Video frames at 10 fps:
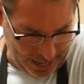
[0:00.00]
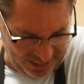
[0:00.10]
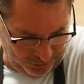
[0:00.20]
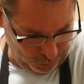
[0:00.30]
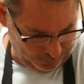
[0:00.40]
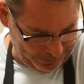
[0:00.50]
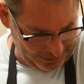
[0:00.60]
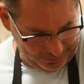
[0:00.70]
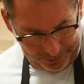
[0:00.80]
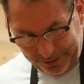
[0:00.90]
lot of
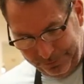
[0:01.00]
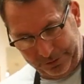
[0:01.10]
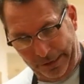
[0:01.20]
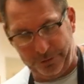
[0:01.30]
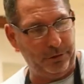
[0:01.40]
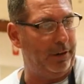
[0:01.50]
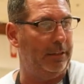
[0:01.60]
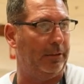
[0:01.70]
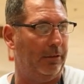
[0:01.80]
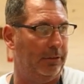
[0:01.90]
toothpaste. This stuff sells
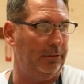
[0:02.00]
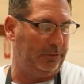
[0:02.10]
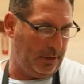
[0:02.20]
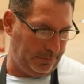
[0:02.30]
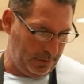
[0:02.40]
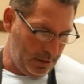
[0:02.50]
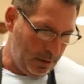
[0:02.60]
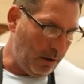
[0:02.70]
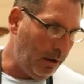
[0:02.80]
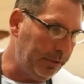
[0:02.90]
great though. This stuff,
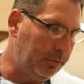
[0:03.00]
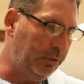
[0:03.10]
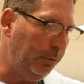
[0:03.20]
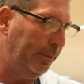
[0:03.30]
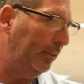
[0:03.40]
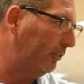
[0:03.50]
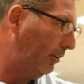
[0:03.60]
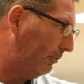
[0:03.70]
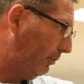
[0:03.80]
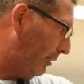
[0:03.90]
all the toothpaste
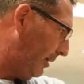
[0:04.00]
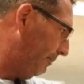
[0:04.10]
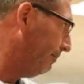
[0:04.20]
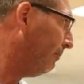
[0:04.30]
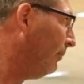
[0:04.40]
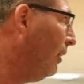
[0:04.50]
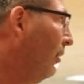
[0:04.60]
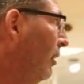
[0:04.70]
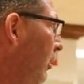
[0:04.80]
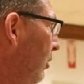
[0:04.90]
sells great.
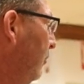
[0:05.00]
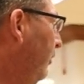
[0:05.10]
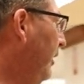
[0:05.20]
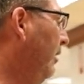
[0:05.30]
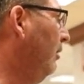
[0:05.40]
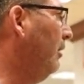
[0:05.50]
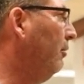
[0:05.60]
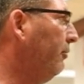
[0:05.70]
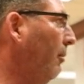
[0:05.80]
You can see here, here's